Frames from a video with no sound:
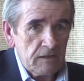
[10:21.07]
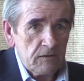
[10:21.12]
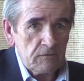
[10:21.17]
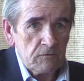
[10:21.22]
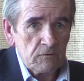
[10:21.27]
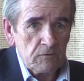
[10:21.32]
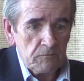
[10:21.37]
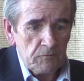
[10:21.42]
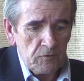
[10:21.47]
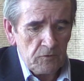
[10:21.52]

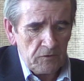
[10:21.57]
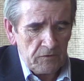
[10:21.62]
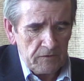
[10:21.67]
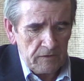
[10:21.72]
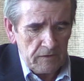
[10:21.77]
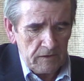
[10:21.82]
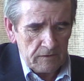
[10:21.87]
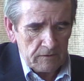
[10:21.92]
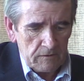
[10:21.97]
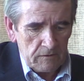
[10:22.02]

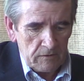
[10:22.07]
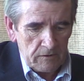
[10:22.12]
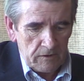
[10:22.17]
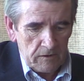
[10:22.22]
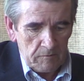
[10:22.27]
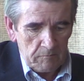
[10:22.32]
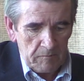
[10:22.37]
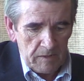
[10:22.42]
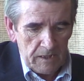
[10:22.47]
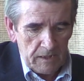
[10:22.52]
University that I'll
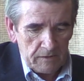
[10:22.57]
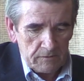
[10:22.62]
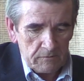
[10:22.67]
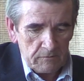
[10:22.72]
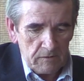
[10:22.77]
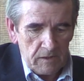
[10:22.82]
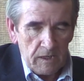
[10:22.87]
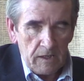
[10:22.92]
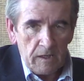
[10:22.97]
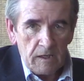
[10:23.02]
come back to,
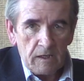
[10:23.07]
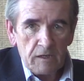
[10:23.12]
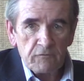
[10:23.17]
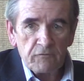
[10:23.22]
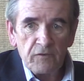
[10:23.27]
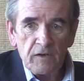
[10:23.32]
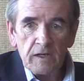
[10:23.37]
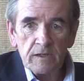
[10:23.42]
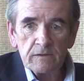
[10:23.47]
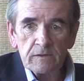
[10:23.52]
and
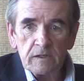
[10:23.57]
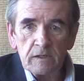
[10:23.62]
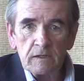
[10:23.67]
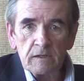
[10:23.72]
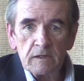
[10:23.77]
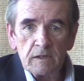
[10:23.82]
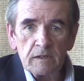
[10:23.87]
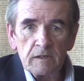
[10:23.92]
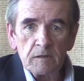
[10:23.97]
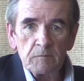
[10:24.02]
finally
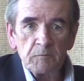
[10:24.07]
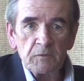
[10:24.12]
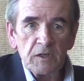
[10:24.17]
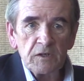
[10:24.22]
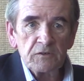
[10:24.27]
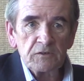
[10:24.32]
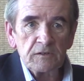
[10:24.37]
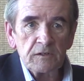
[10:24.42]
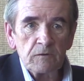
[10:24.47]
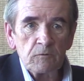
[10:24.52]

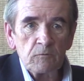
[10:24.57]
Ph.D.